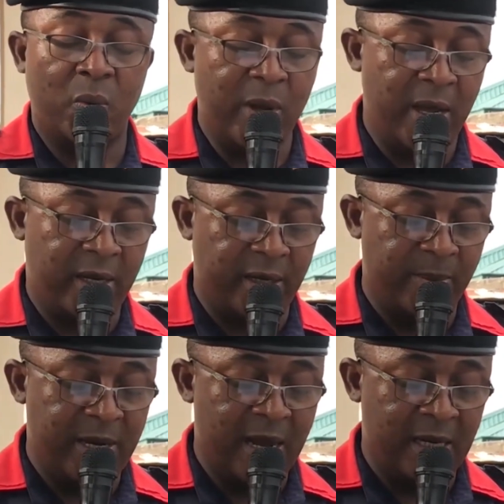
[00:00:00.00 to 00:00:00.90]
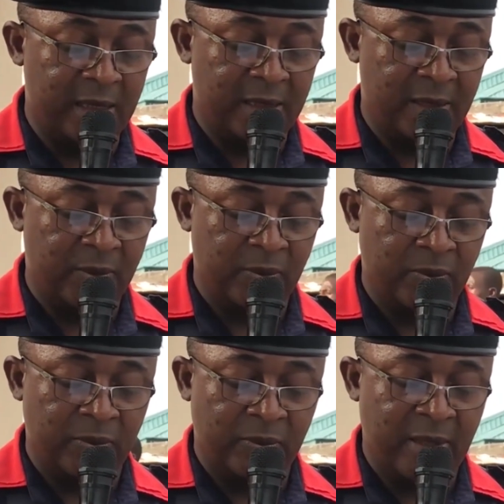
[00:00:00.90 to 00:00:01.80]
Near criminals
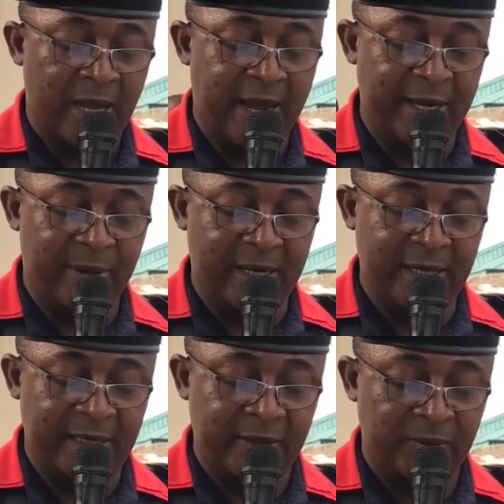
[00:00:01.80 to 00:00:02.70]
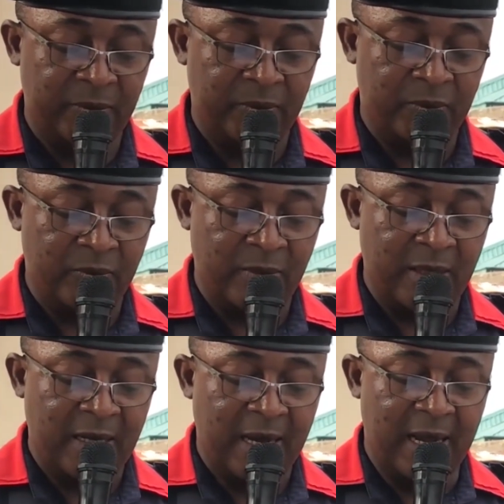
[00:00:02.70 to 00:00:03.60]
hibernate
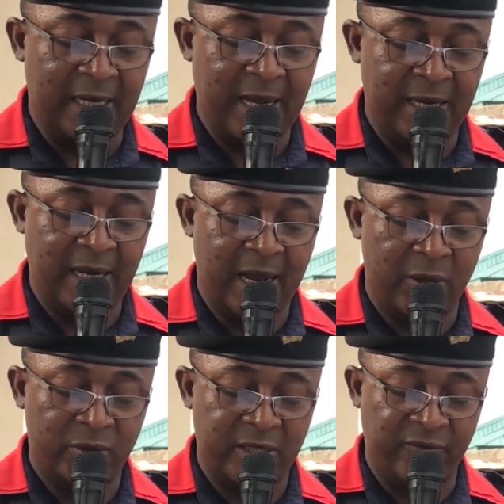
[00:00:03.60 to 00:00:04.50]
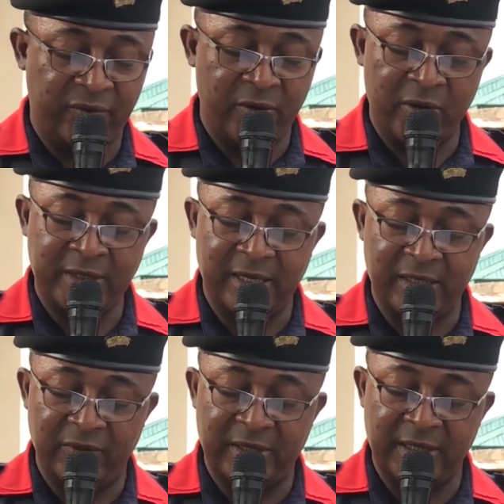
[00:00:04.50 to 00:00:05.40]
and carry out nefarious
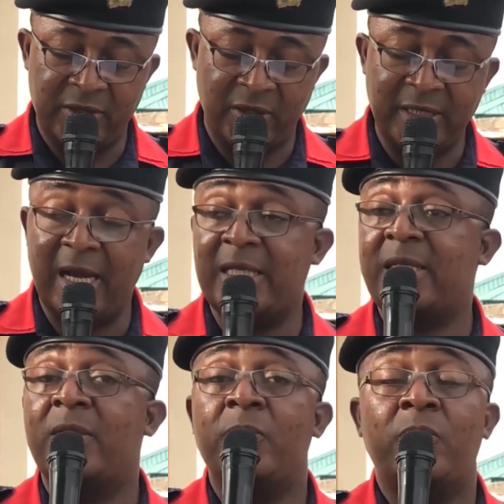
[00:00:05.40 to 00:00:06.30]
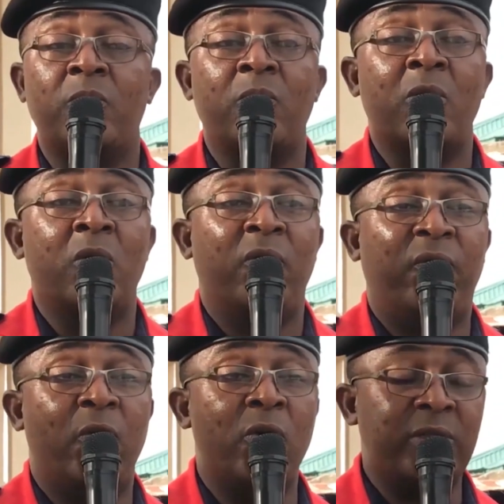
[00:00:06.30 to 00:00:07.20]
activities such as
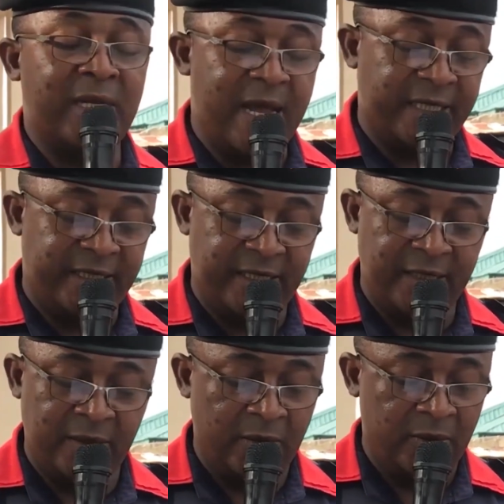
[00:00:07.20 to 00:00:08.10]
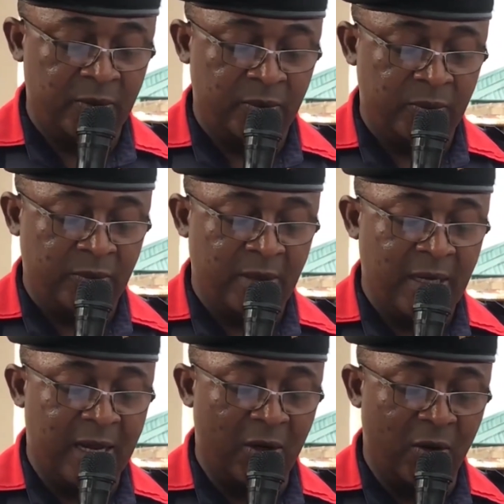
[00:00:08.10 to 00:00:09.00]
phone snatching
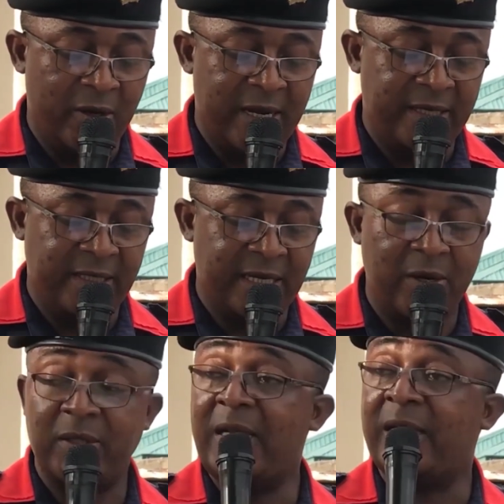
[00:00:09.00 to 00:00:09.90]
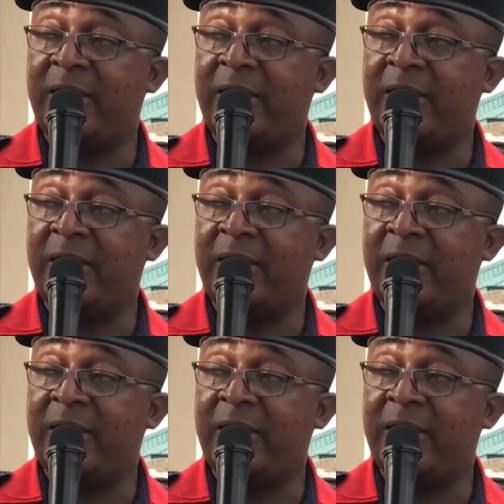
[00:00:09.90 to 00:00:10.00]
and other dangerous